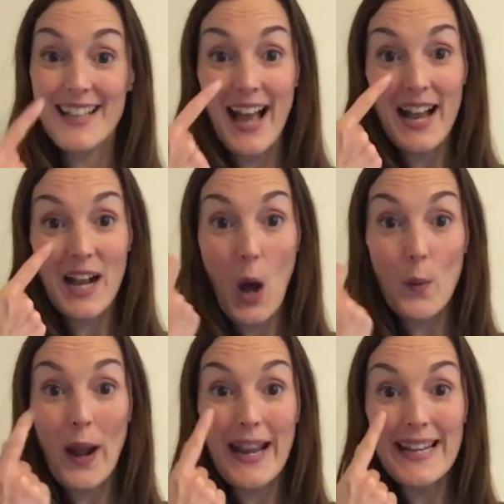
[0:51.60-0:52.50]
Can't
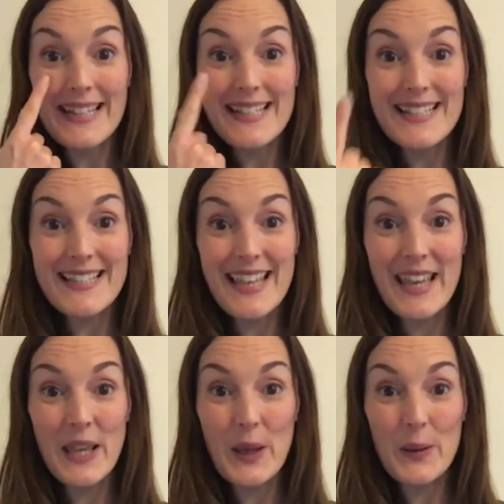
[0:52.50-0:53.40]
wait to
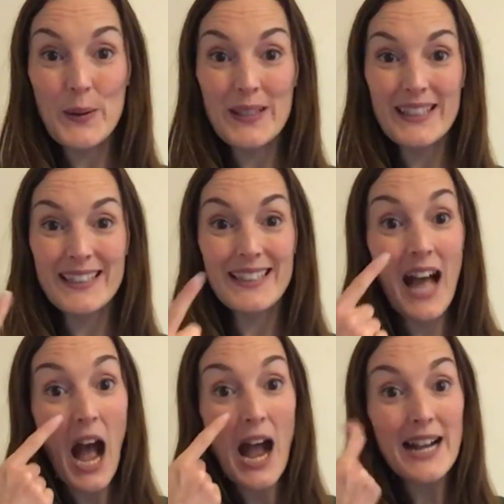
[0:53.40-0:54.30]
see you all
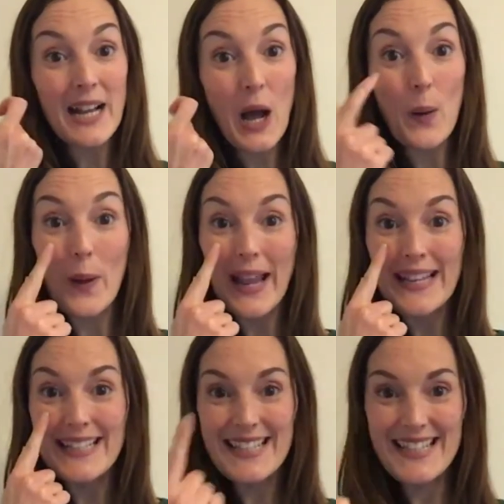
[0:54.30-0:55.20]
again. Can't wait
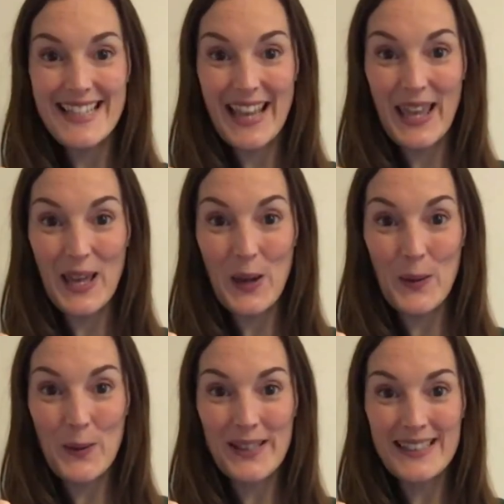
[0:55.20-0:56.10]
to see you
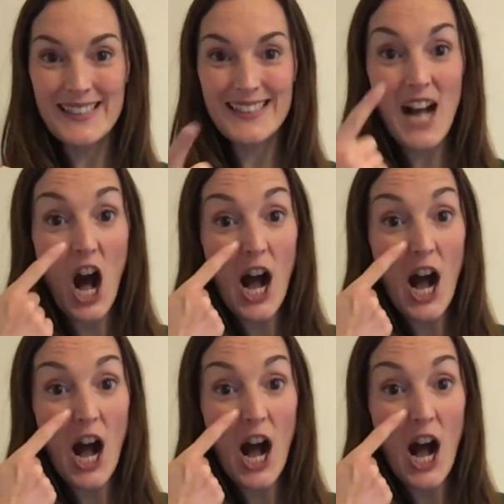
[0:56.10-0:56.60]
all again.